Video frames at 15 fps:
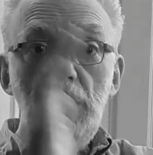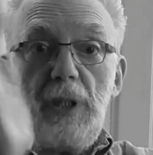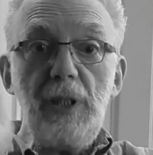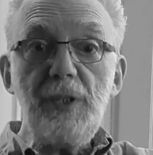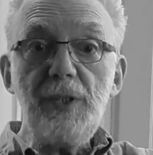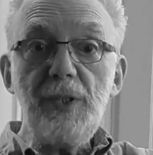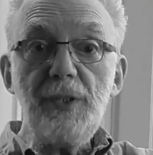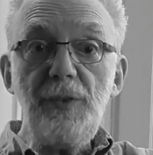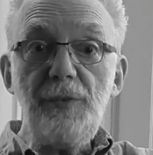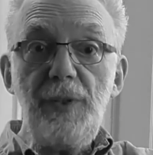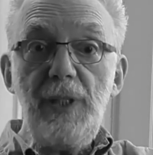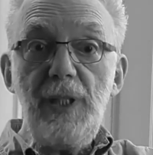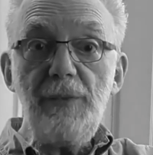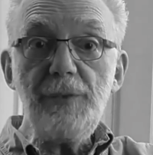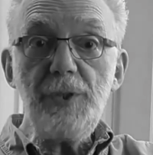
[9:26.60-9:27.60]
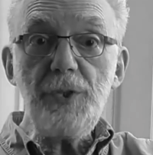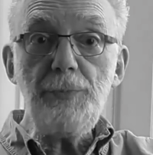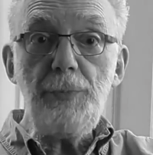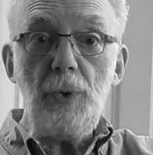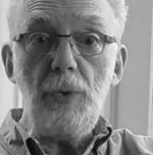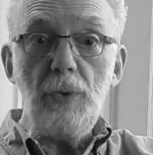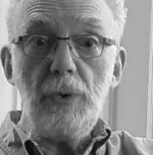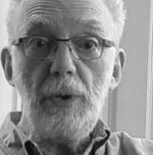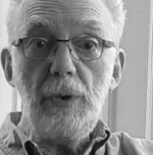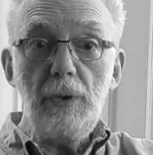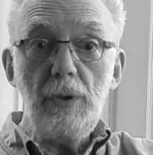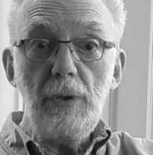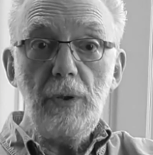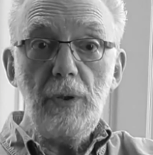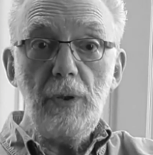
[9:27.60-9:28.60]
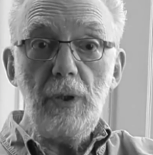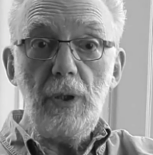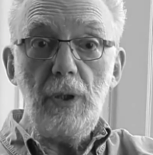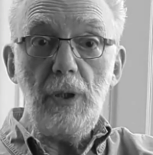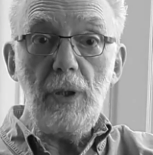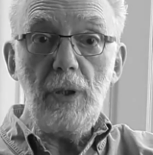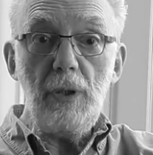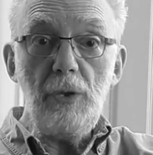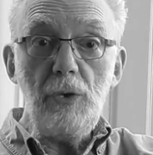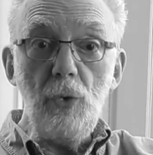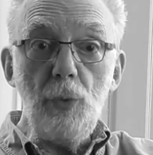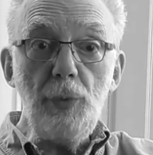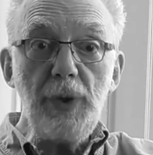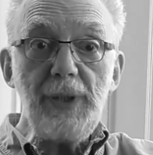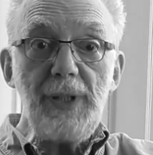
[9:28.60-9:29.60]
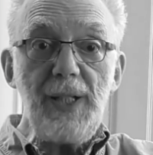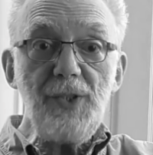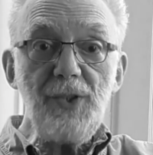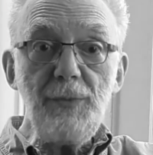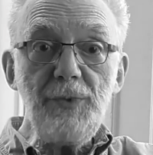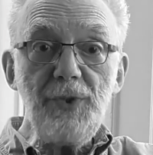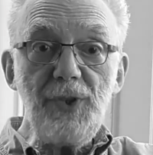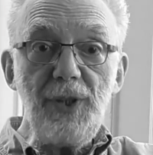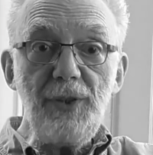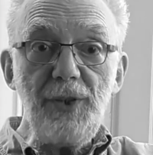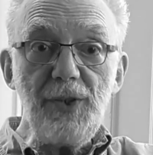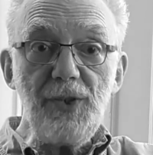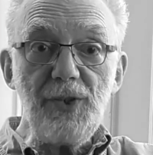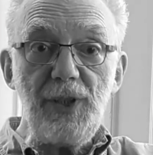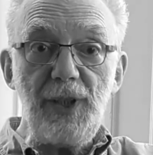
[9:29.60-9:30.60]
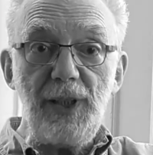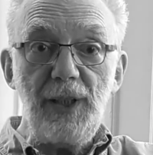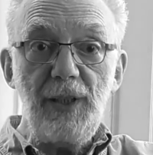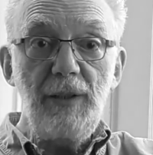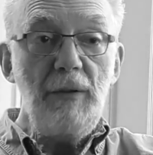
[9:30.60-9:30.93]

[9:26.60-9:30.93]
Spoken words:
It's as if he never spoke. No one takes him seriously.